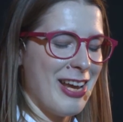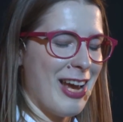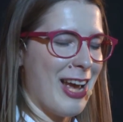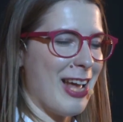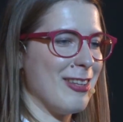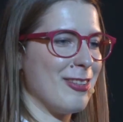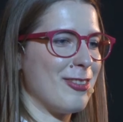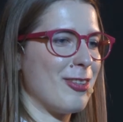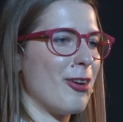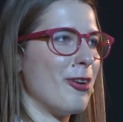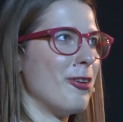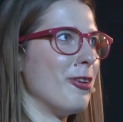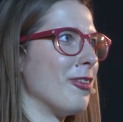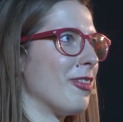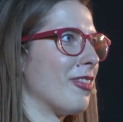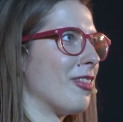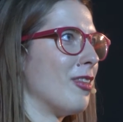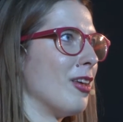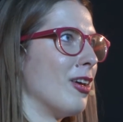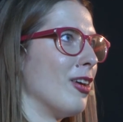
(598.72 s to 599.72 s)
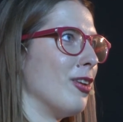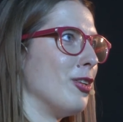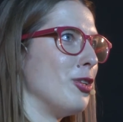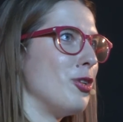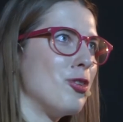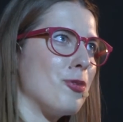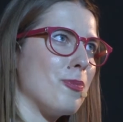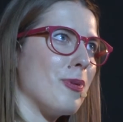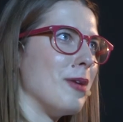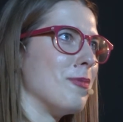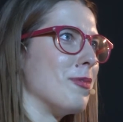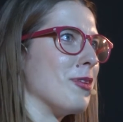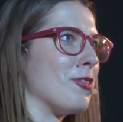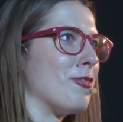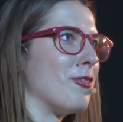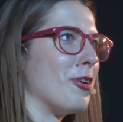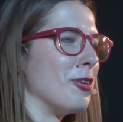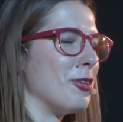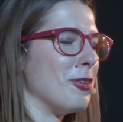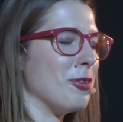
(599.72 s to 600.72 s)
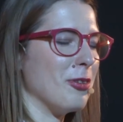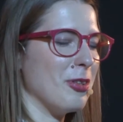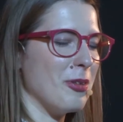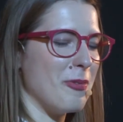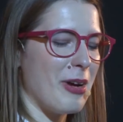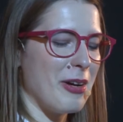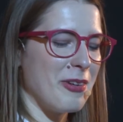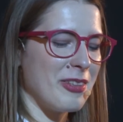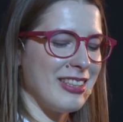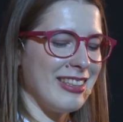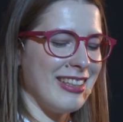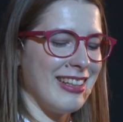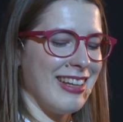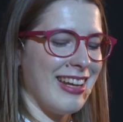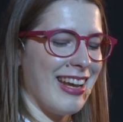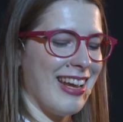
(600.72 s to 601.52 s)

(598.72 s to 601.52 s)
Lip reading: And so the newspapers wrote all about it,